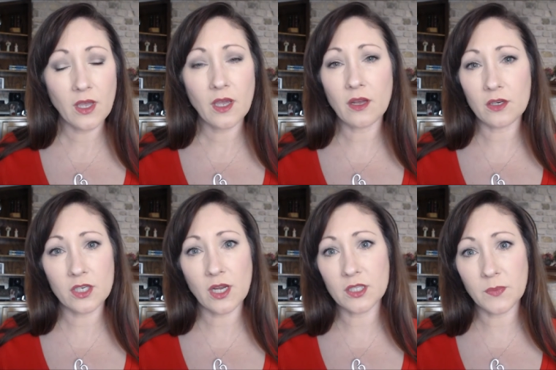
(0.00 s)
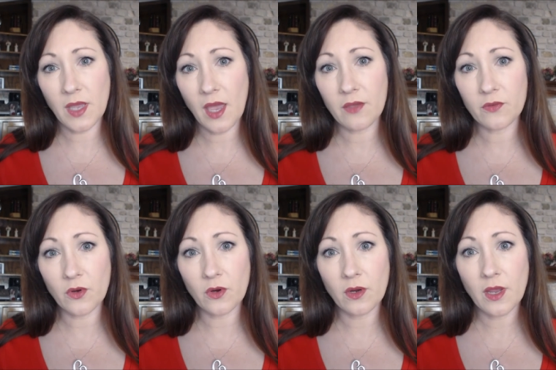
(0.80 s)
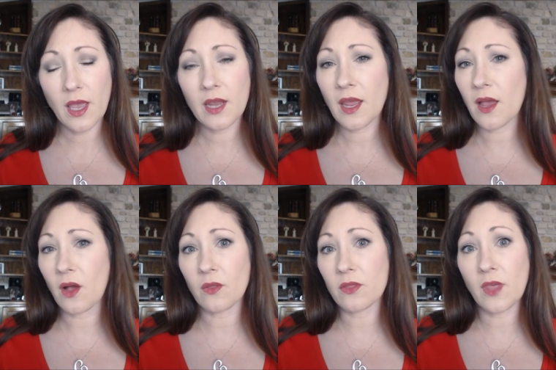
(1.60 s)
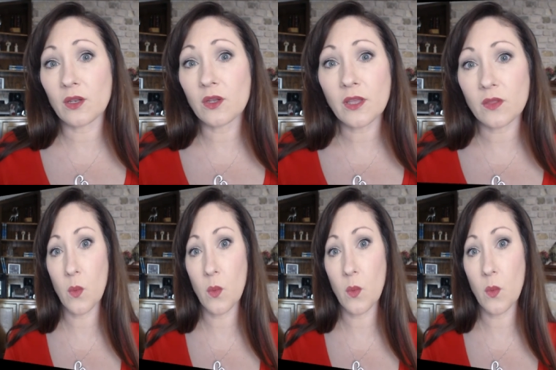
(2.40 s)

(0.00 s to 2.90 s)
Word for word: in our child's behavior and how they look at the